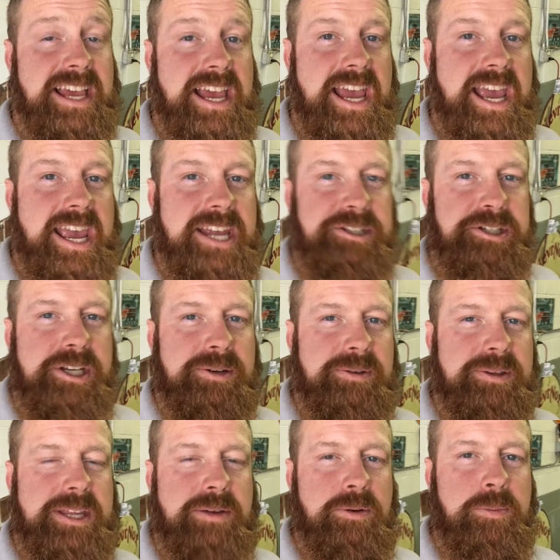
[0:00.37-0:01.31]
Hey, Gene with
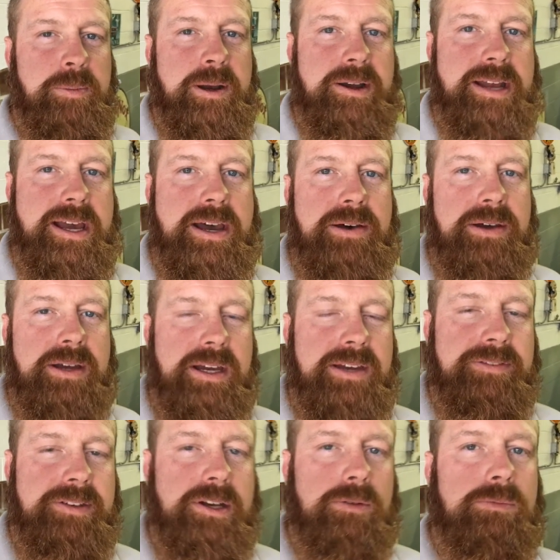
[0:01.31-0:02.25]
Dent Repair Now.
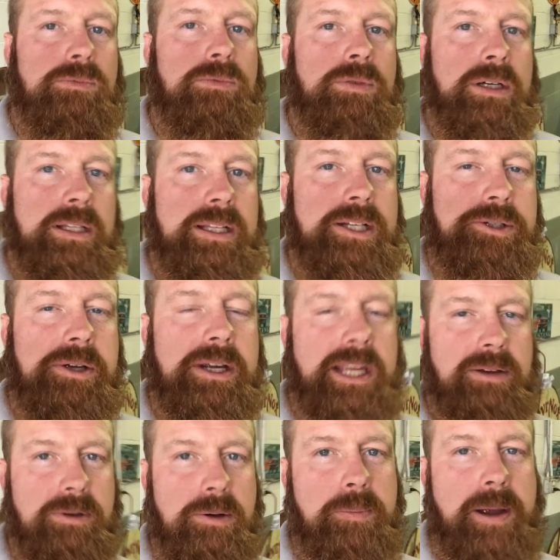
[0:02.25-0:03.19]
I've got a really tricky
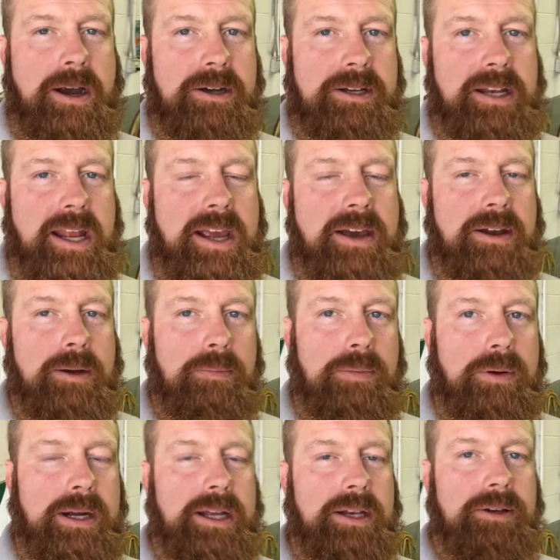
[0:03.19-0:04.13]
repair today on a
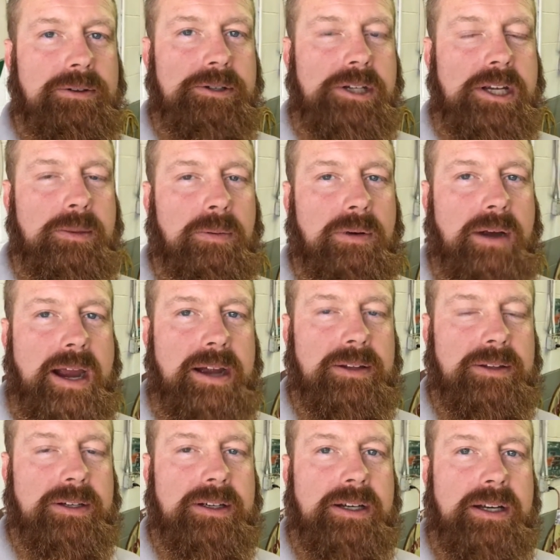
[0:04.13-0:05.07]
brand new Jeep
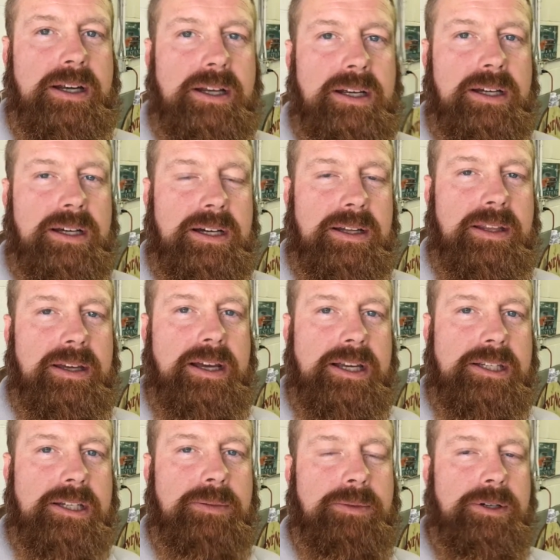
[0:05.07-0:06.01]
Wrangler. Uh, the
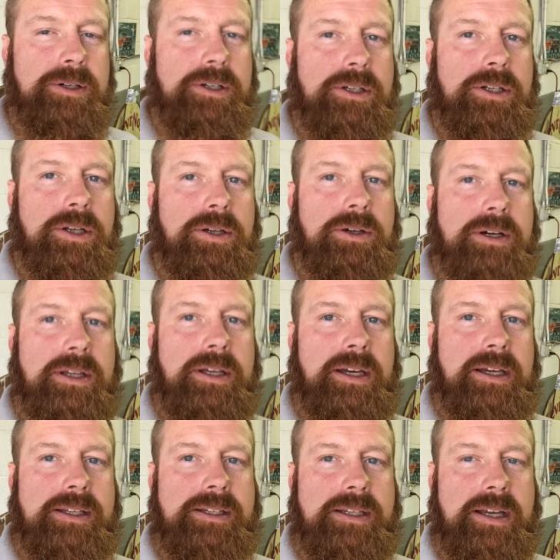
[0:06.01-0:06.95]
customer took
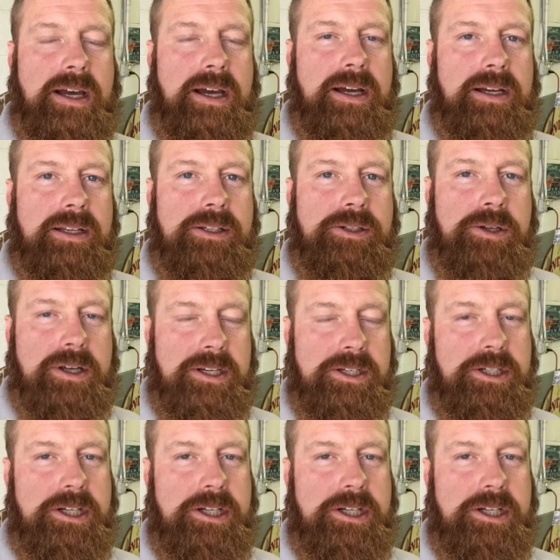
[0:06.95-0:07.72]
his, uh, took his